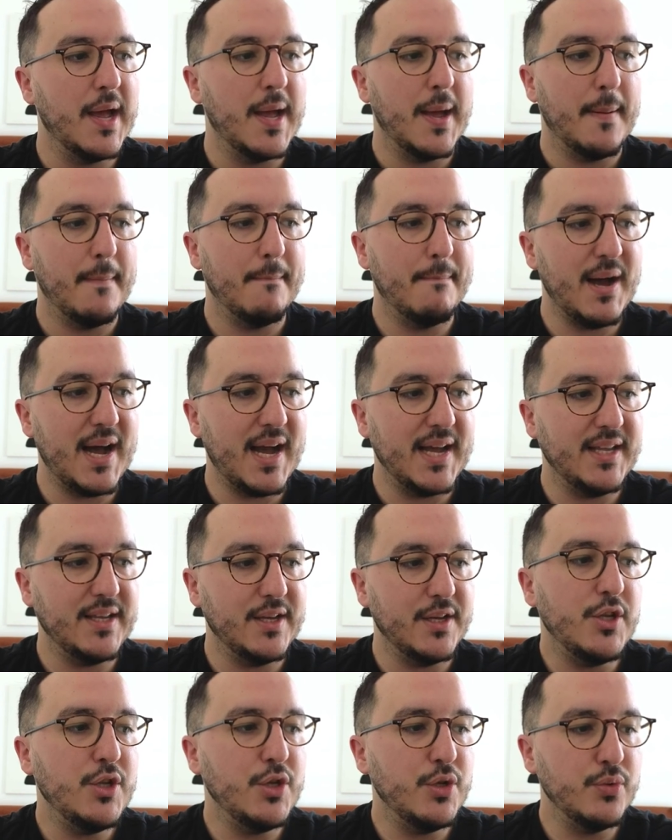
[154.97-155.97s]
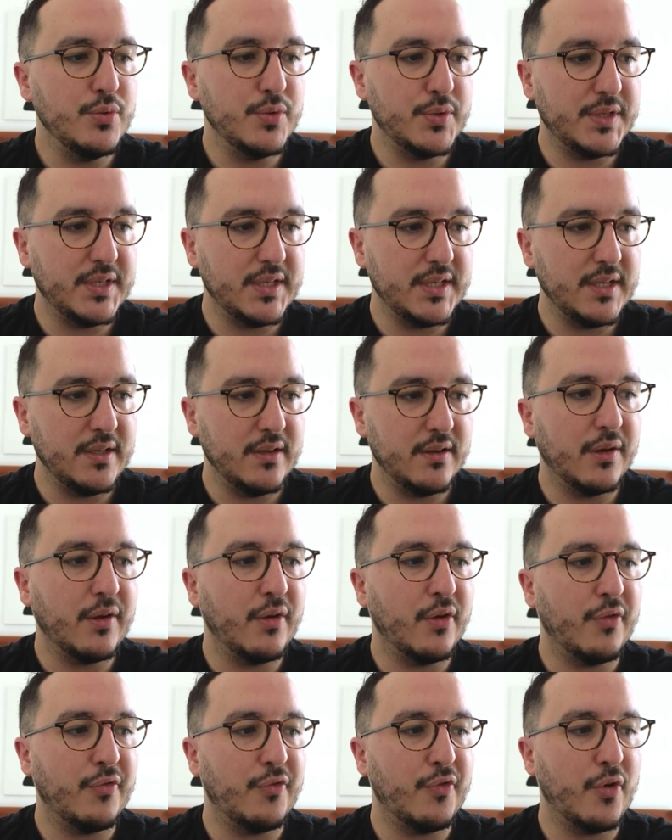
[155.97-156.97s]
by using,
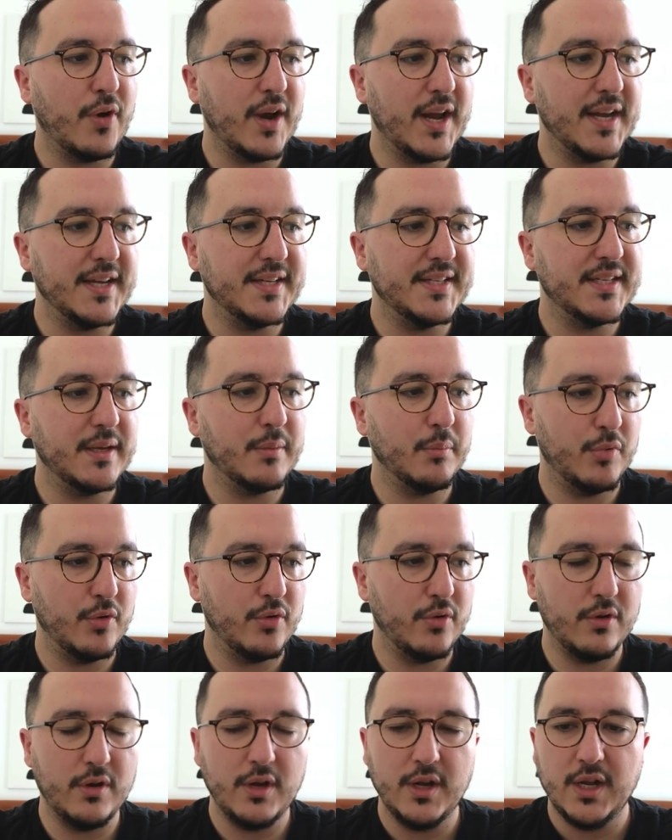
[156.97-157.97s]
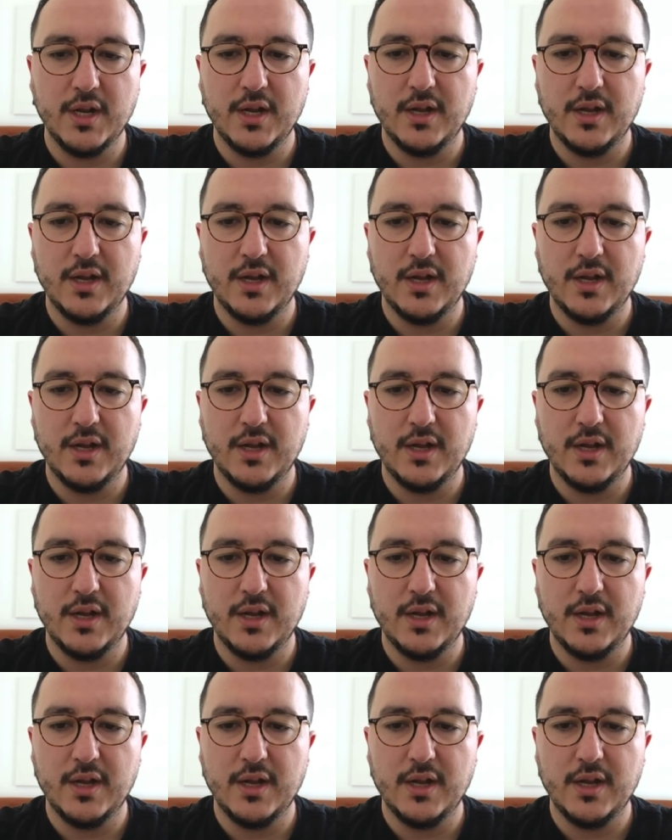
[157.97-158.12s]
for example,